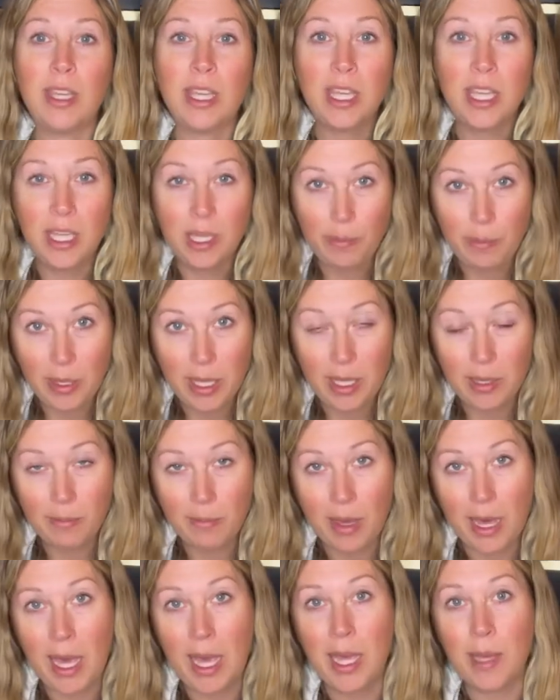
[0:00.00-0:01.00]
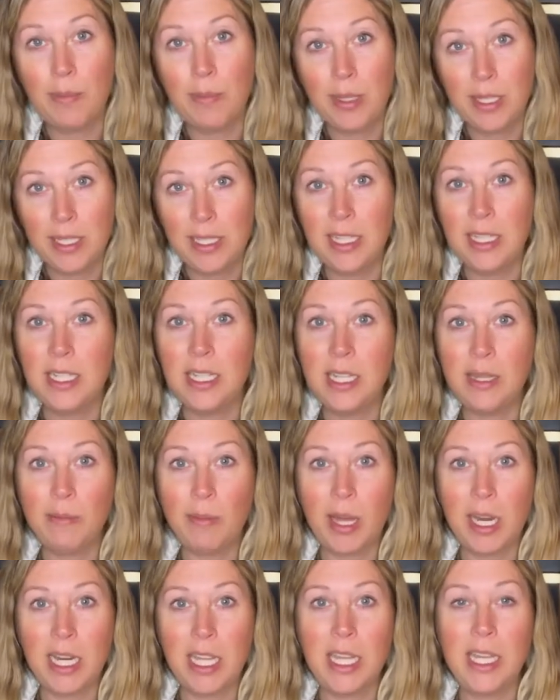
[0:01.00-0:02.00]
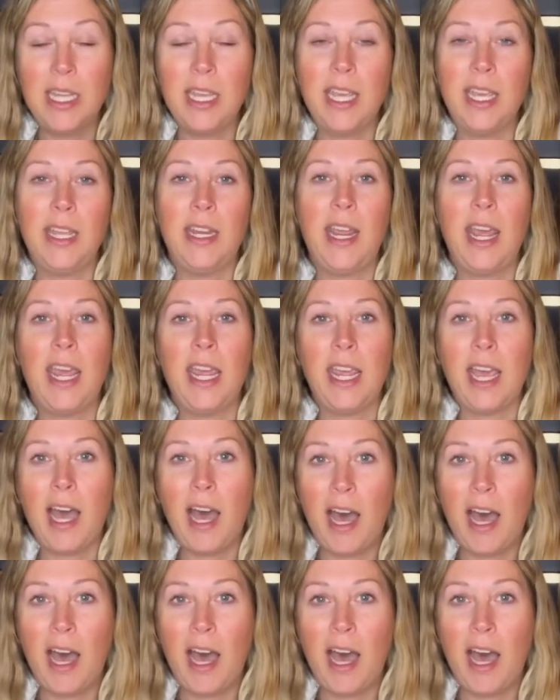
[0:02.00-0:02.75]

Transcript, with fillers: keeping my P C T money in a